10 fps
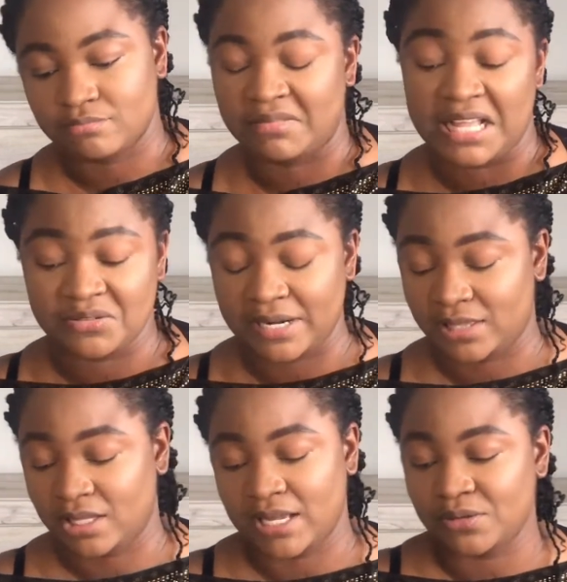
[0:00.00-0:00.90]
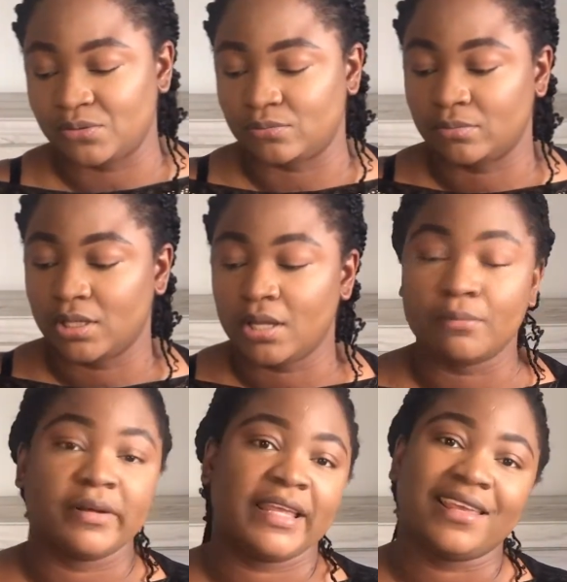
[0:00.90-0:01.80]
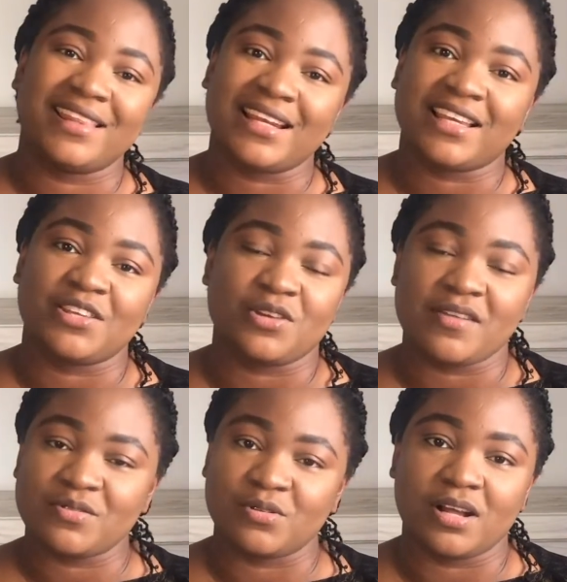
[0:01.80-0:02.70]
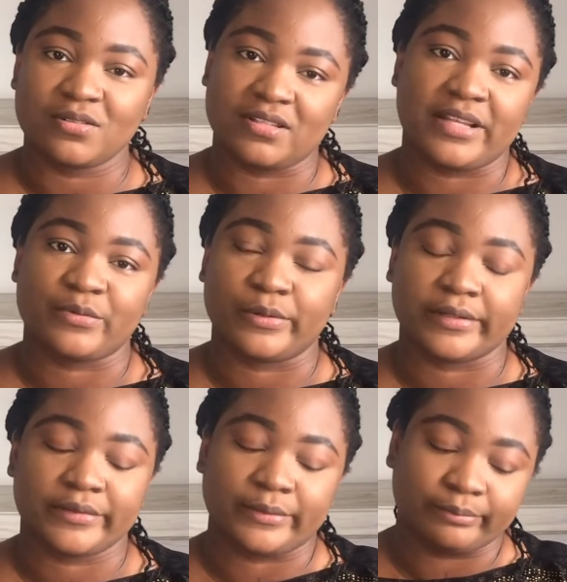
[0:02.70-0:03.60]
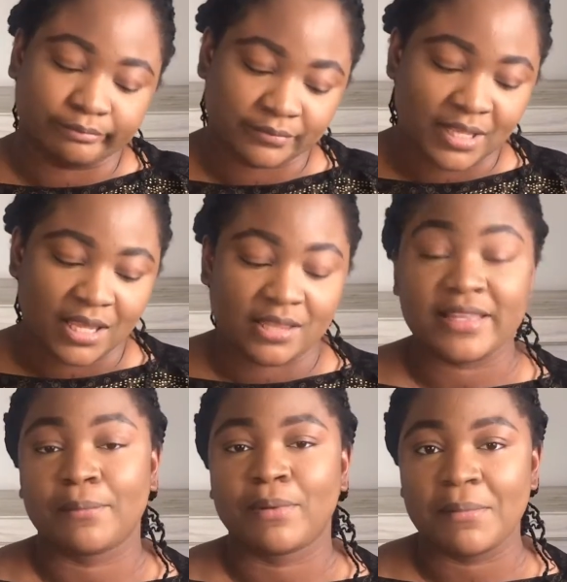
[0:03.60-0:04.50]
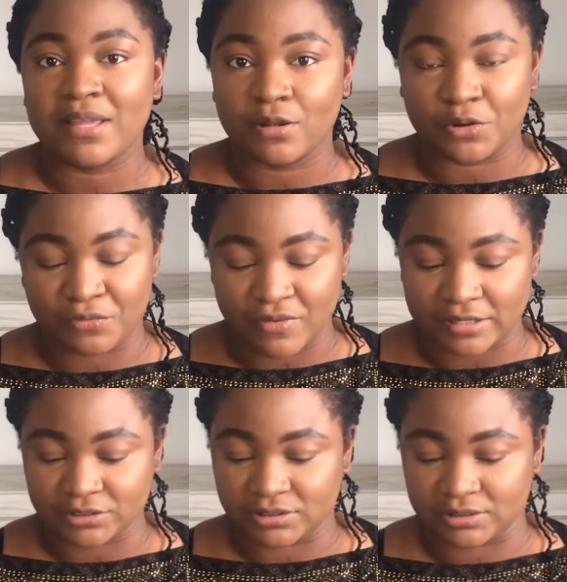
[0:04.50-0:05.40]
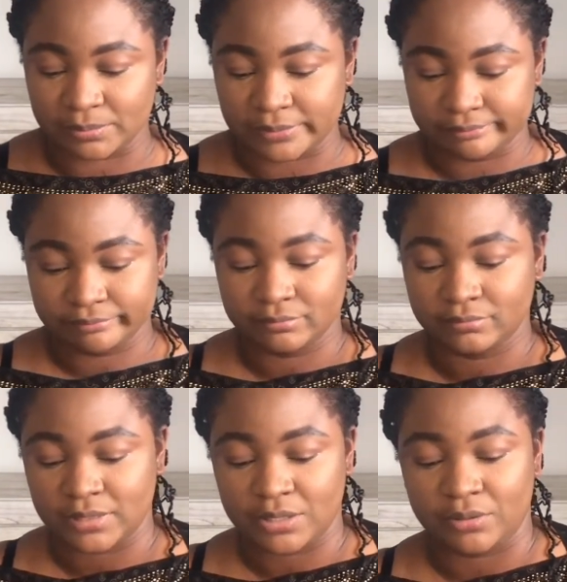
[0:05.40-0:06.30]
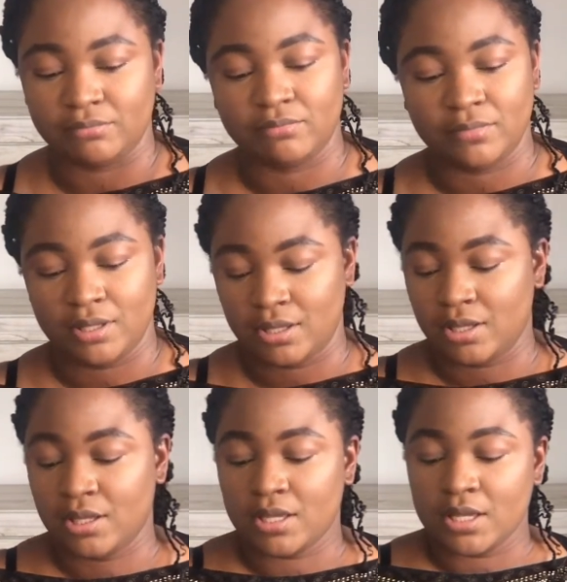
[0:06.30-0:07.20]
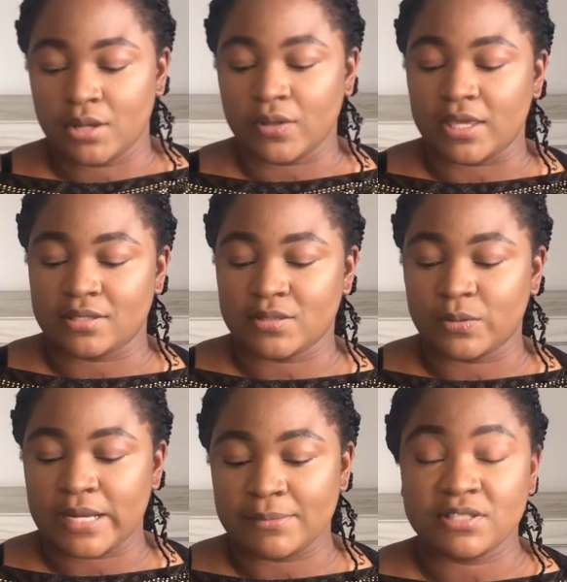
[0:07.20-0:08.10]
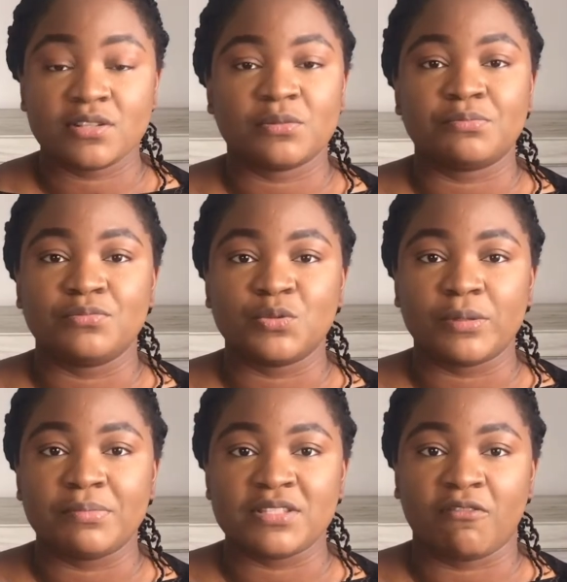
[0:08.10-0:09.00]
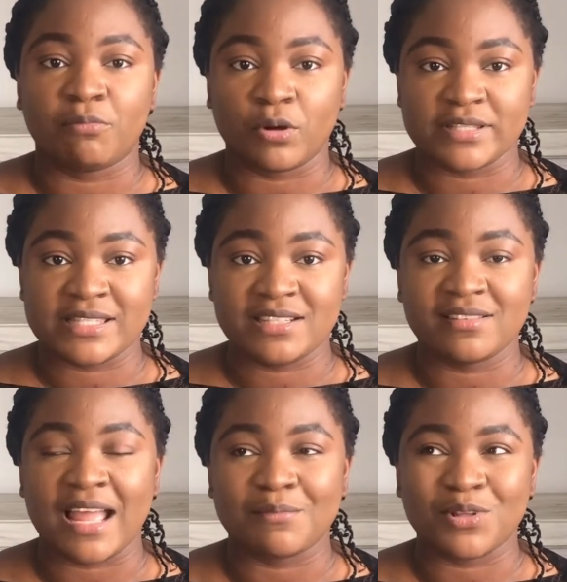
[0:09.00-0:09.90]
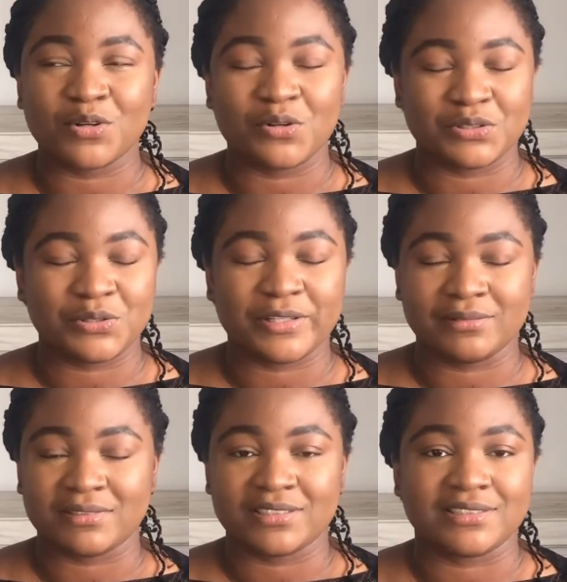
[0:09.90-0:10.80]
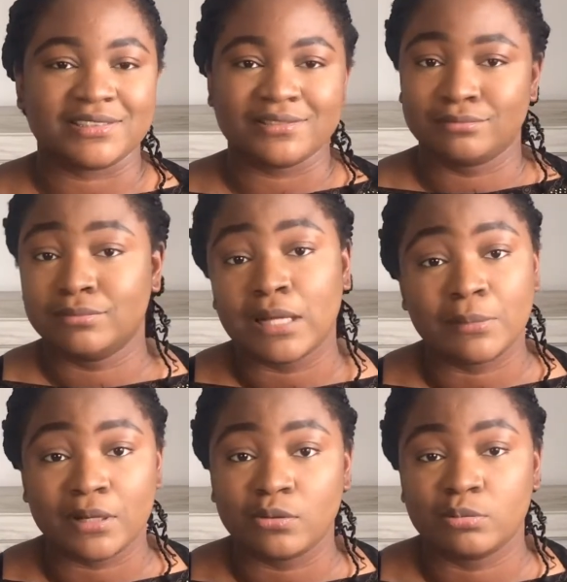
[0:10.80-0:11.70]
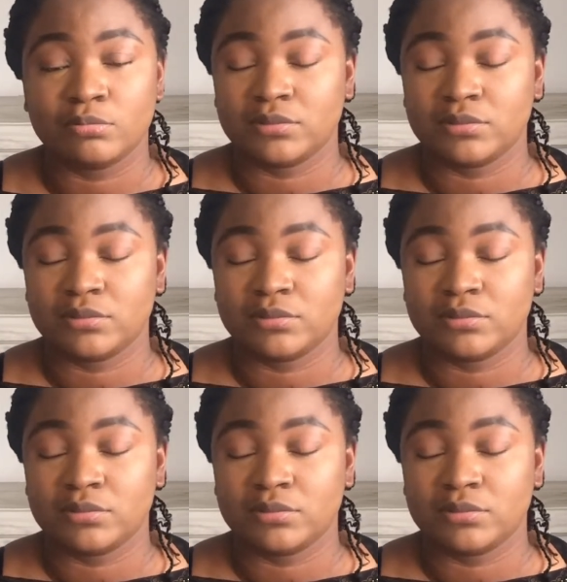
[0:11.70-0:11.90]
That's what I think. I don't know. But then again, you have to know how to network. So there are probably a lot of factors, but anyway. Okay, so now I'm just going to do a bit of bronzing. I'm not contouring because I'm at home.